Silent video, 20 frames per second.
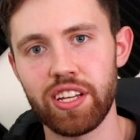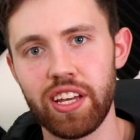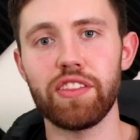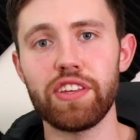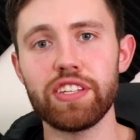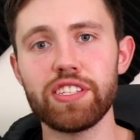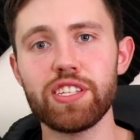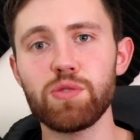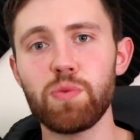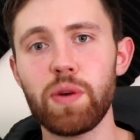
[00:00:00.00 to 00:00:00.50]

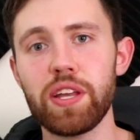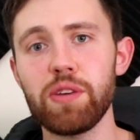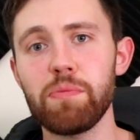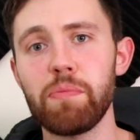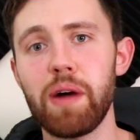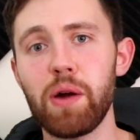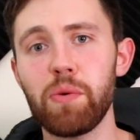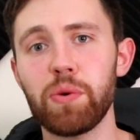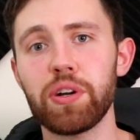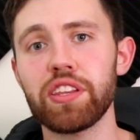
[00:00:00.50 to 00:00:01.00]
This is when you
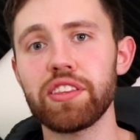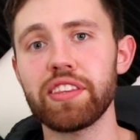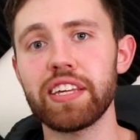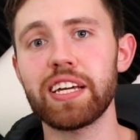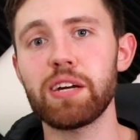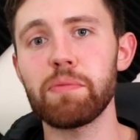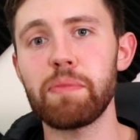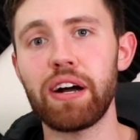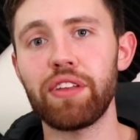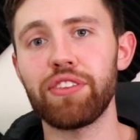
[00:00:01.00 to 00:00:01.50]
might want to
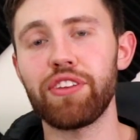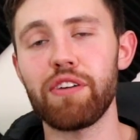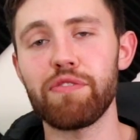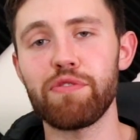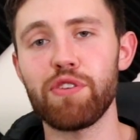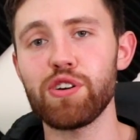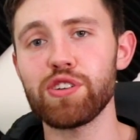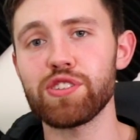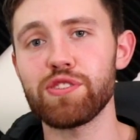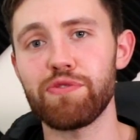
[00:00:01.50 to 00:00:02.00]
think about
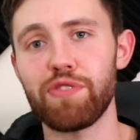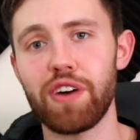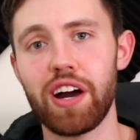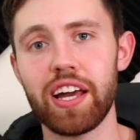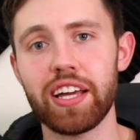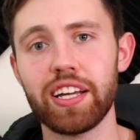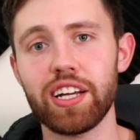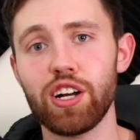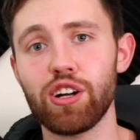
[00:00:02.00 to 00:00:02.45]
diversifying